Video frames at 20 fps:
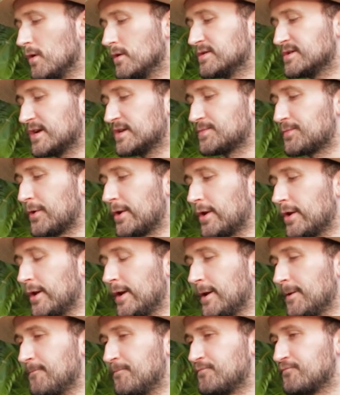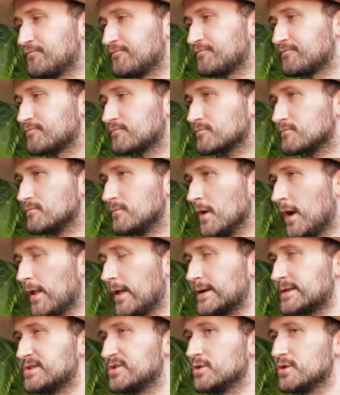Tastes pretty good. I
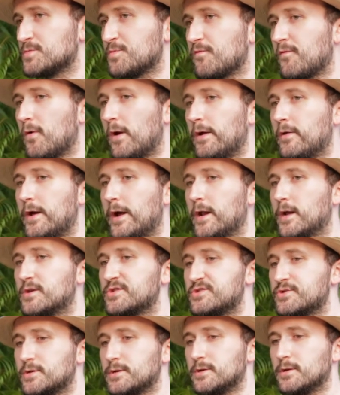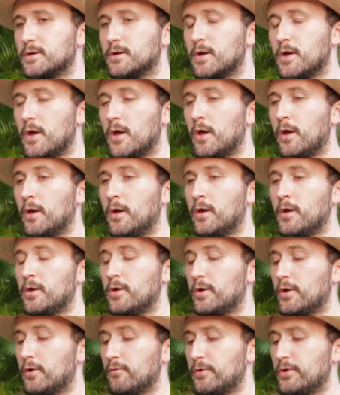like to do this before I light it because
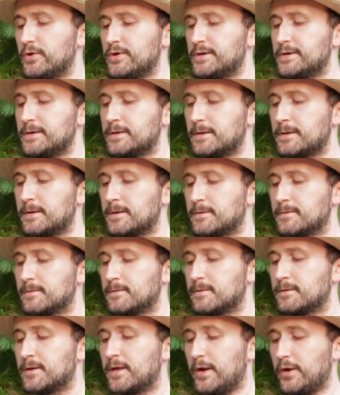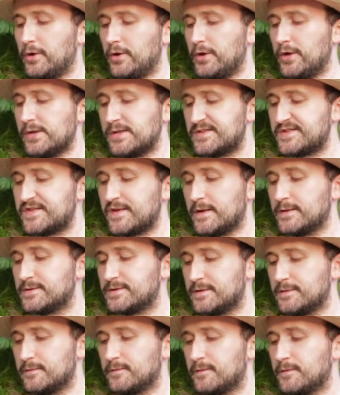you can really get a good
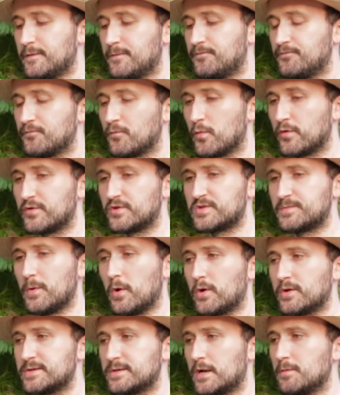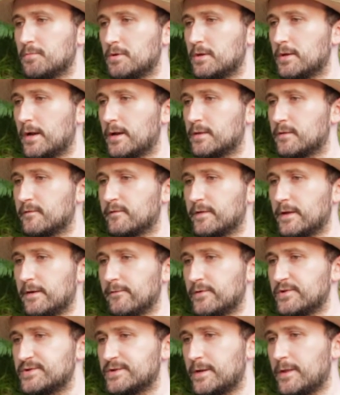sense of what the smoke is going to be like, the
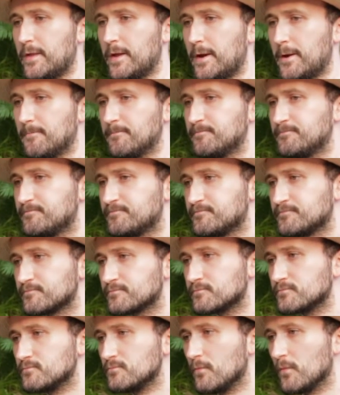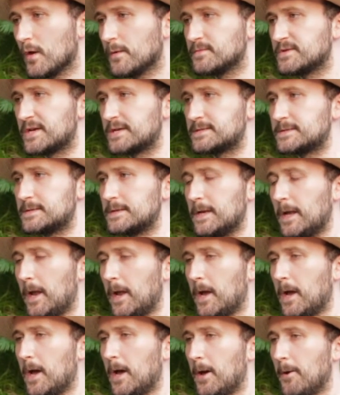flavors in there. I'm
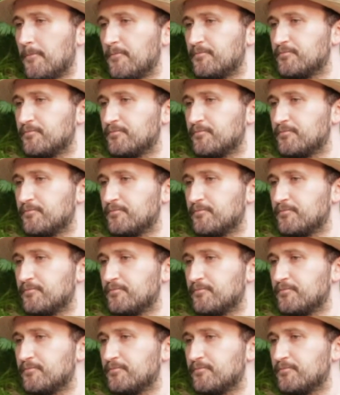tasting a